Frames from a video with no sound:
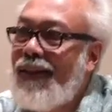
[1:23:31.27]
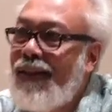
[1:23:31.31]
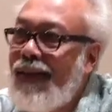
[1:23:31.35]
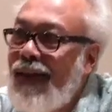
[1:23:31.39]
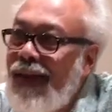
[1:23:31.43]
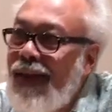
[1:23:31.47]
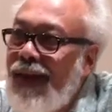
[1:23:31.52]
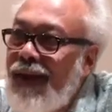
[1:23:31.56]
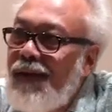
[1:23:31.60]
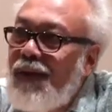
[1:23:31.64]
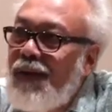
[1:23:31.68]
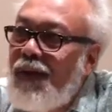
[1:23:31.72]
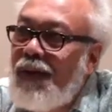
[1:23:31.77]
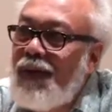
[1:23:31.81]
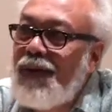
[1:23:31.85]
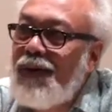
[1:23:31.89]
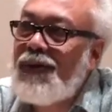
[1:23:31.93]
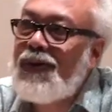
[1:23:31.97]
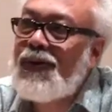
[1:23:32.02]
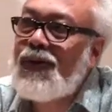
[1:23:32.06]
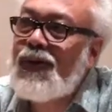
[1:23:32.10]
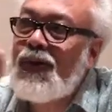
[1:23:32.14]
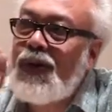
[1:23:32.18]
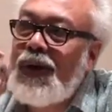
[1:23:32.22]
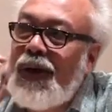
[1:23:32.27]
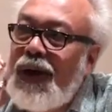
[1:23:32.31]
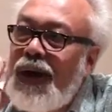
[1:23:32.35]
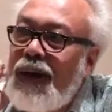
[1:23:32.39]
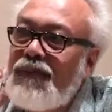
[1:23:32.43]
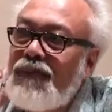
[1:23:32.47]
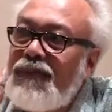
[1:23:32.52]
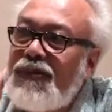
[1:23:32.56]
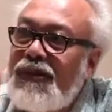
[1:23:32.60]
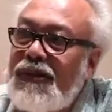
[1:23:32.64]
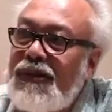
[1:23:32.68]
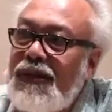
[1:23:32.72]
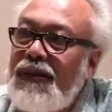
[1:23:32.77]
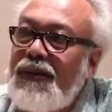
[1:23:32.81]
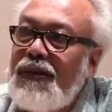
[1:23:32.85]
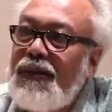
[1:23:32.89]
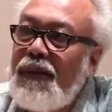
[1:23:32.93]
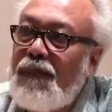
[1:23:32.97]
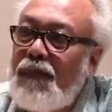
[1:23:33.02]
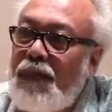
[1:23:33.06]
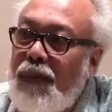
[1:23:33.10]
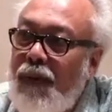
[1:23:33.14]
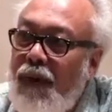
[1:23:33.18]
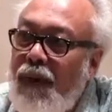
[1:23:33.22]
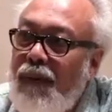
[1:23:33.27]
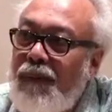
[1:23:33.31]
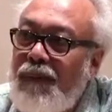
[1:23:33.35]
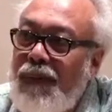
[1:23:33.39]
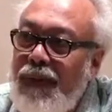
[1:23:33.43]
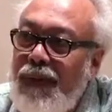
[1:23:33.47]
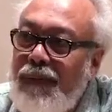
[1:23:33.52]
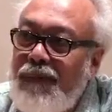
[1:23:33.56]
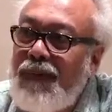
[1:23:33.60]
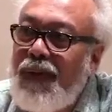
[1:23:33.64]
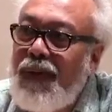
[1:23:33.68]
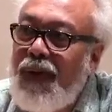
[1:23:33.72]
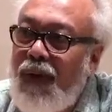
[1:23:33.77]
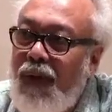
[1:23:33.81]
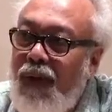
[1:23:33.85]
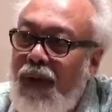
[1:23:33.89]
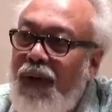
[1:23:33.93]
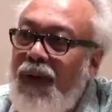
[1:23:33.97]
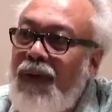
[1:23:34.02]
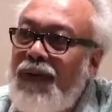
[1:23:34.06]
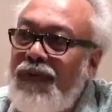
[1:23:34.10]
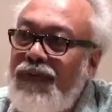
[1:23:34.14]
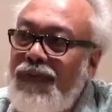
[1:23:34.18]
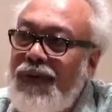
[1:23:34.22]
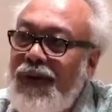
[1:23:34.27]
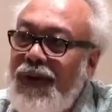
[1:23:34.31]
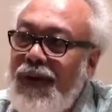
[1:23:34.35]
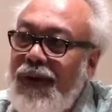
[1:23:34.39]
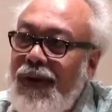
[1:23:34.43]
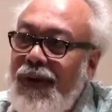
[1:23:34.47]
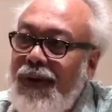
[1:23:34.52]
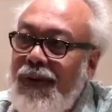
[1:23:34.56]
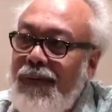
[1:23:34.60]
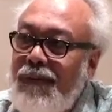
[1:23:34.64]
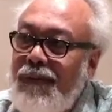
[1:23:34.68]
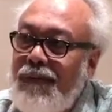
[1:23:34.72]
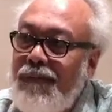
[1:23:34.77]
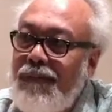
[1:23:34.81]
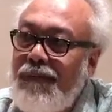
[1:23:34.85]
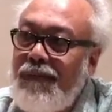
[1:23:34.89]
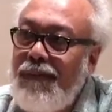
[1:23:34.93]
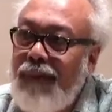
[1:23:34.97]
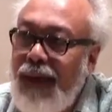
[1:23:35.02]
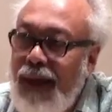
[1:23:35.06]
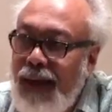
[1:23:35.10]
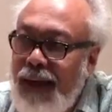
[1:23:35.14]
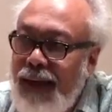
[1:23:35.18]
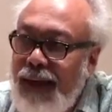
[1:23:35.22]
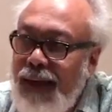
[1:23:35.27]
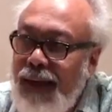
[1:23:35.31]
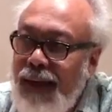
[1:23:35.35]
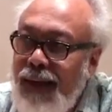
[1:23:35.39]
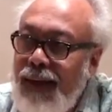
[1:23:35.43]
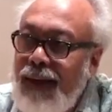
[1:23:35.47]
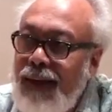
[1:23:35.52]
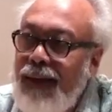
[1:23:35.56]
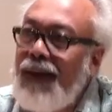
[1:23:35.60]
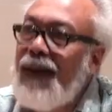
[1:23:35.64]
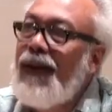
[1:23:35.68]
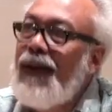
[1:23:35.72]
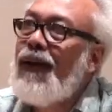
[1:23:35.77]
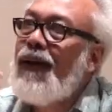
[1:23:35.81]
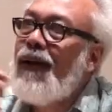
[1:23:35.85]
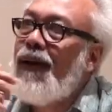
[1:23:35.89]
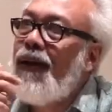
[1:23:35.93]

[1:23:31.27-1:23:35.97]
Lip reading: there also comes in the problem of making